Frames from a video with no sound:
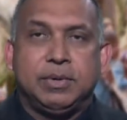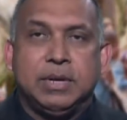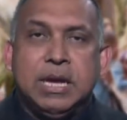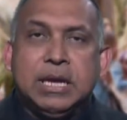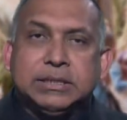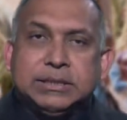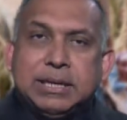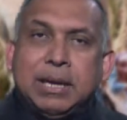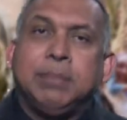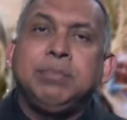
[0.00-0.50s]

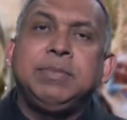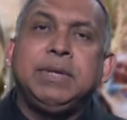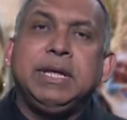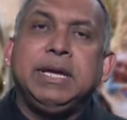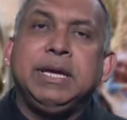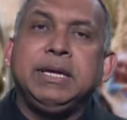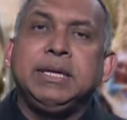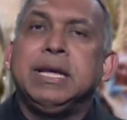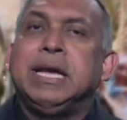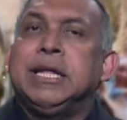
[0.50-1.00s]

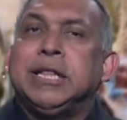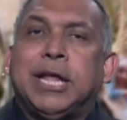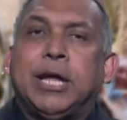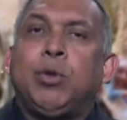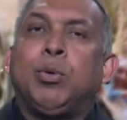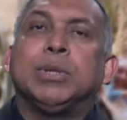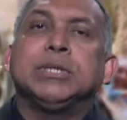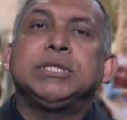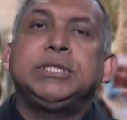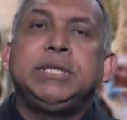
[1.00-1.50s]
something that
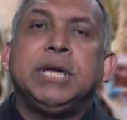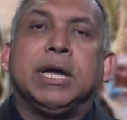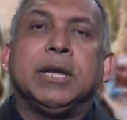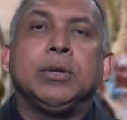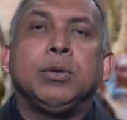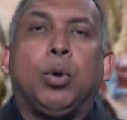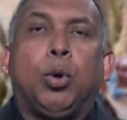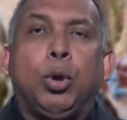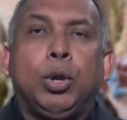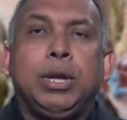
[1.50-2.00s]
was done
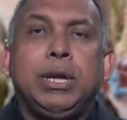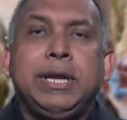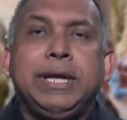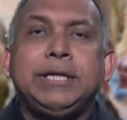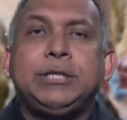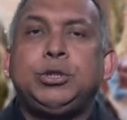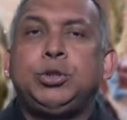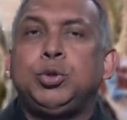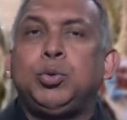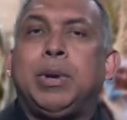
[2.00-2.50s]
only
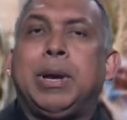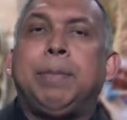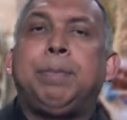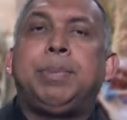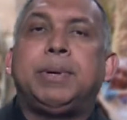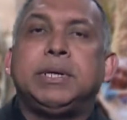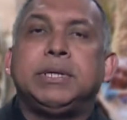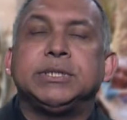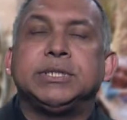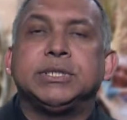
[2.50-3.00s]
to a
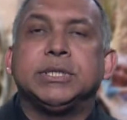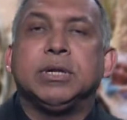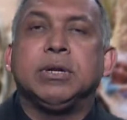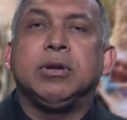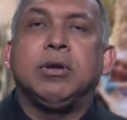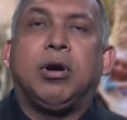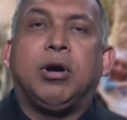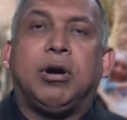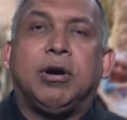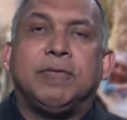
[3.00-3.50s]
person
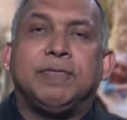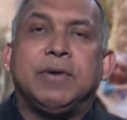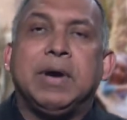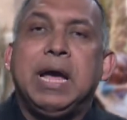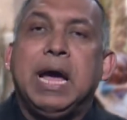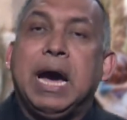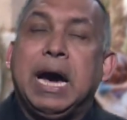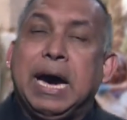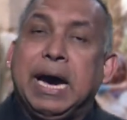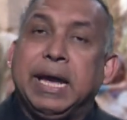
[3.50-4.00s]
of
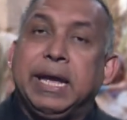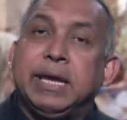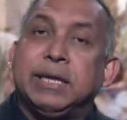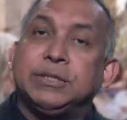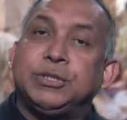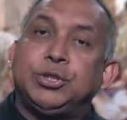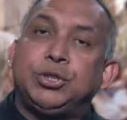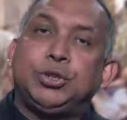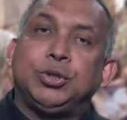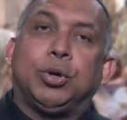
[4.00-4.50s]

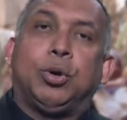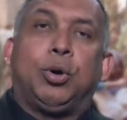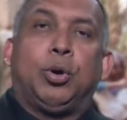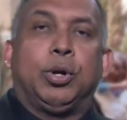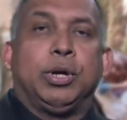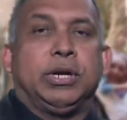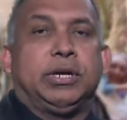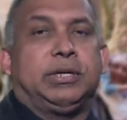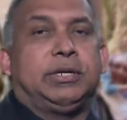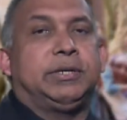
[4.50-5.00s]
highest
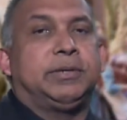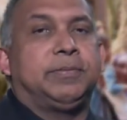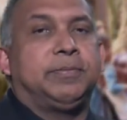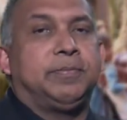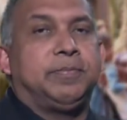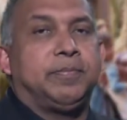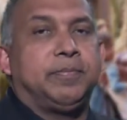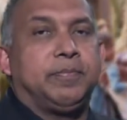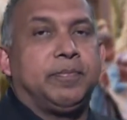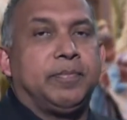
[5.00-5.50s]
honor.
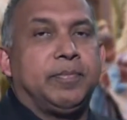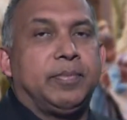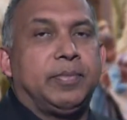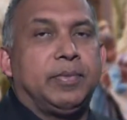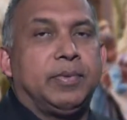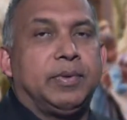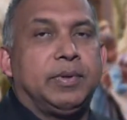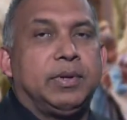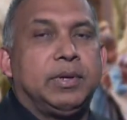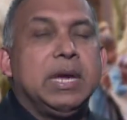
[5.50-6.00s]

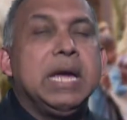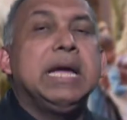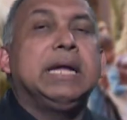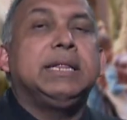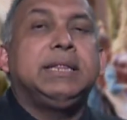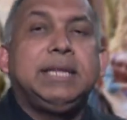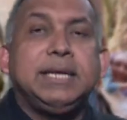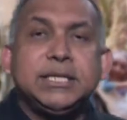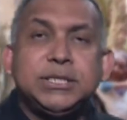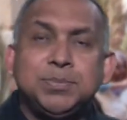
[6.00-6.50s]

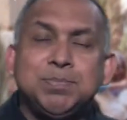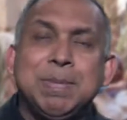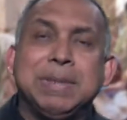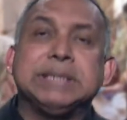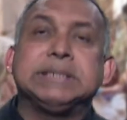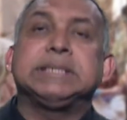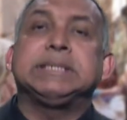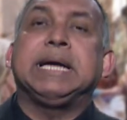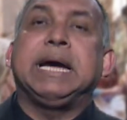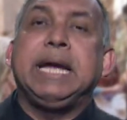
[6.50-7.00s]
This
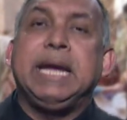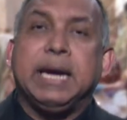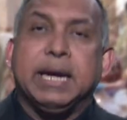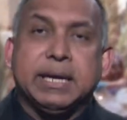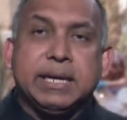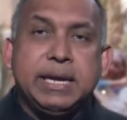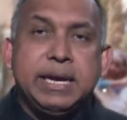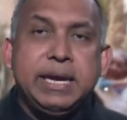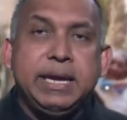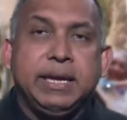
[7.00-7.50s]
Messiah
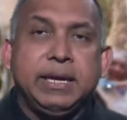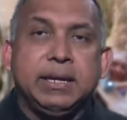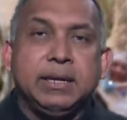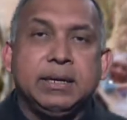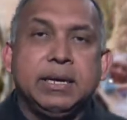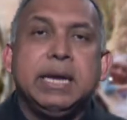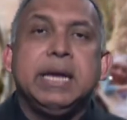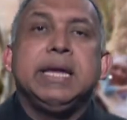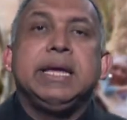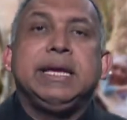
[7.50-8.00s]
king
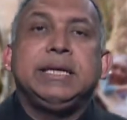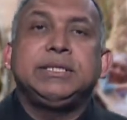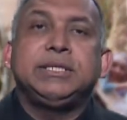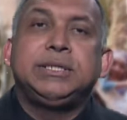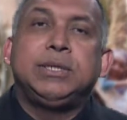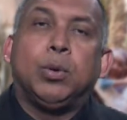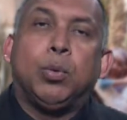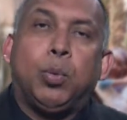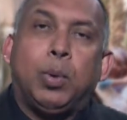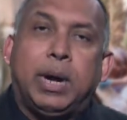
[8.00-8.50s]
is
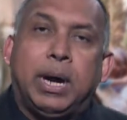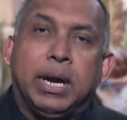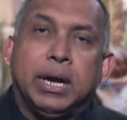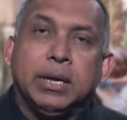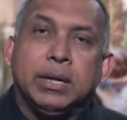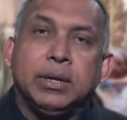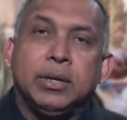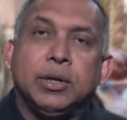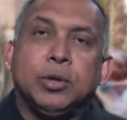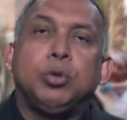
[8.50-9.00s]
the
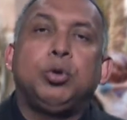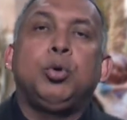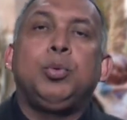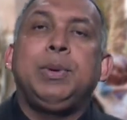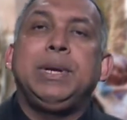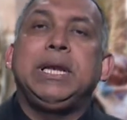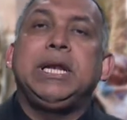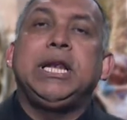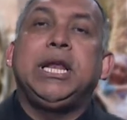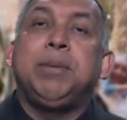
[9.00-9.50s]
one who
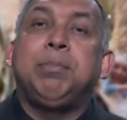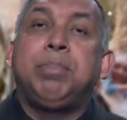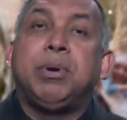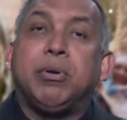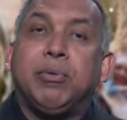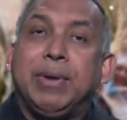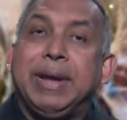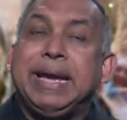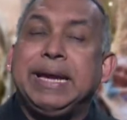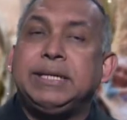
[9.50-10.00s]
will
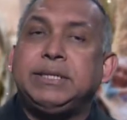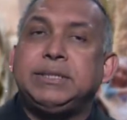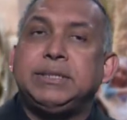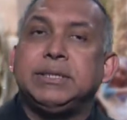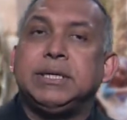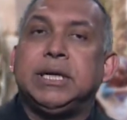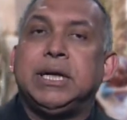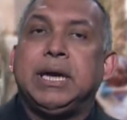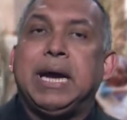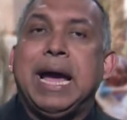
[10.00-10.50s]
liberate
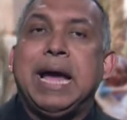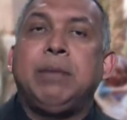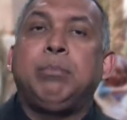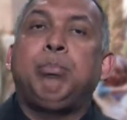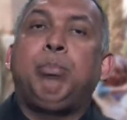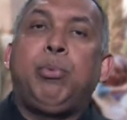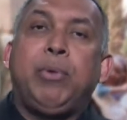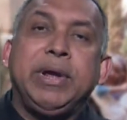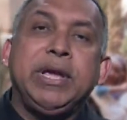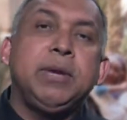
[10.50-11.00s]

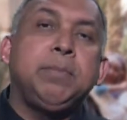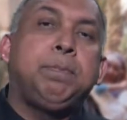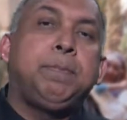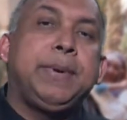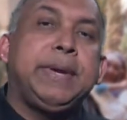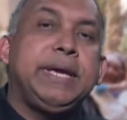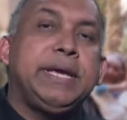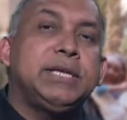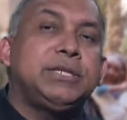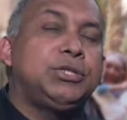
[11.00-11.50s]
and bring
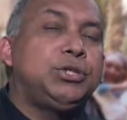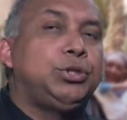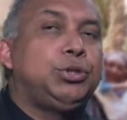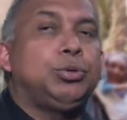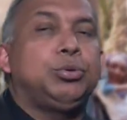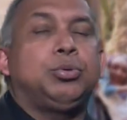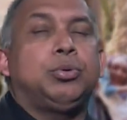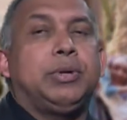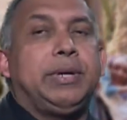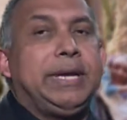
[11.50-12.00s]
peace
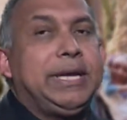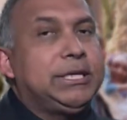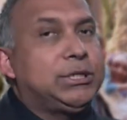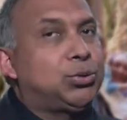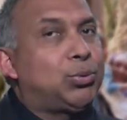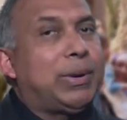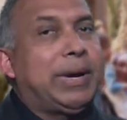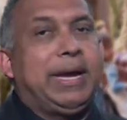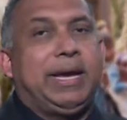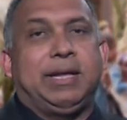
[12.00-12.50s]
to
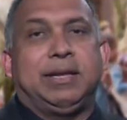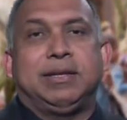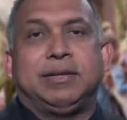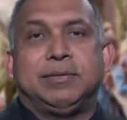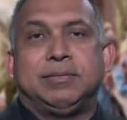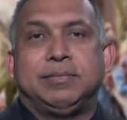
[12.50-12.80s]
Israel.